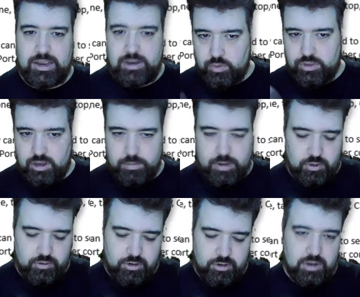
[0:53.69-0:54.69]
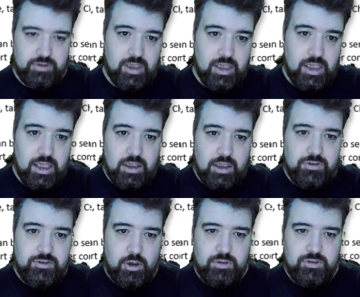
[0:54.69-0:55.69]
You want the computer to do it.
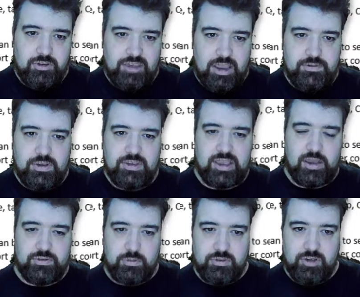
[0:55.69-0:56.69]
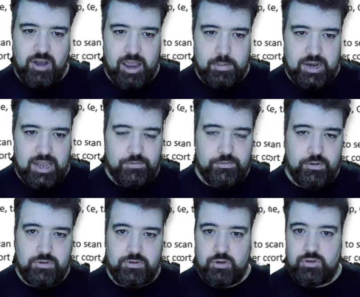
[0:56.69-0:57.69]
So to save yourself some time and
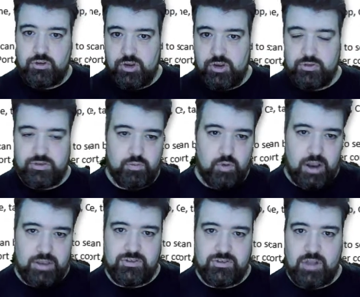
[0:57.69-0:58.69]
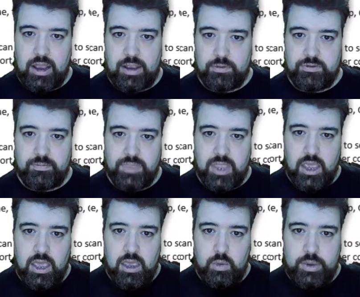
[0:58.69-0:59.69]
effort, you should use the right styles.
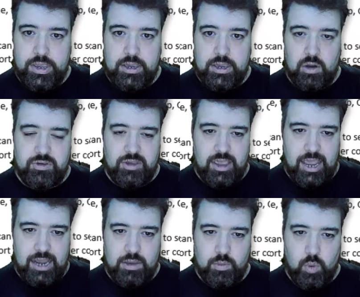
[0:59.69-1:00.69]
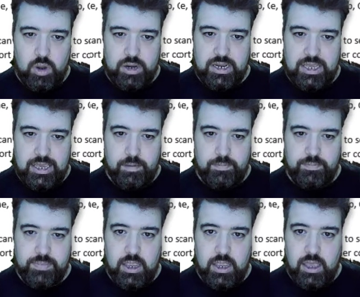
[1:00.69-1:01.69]
We can go to heading 1 here
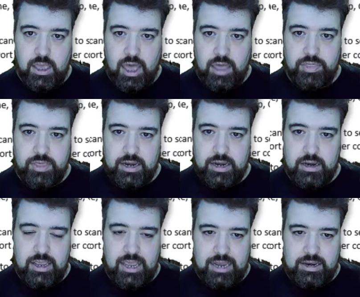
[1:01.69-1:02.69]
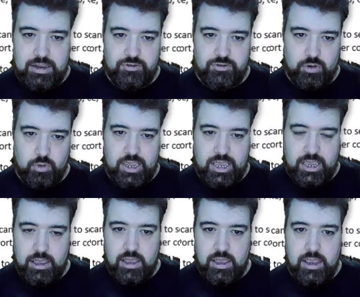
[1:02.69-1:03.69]
and then heading 2 here.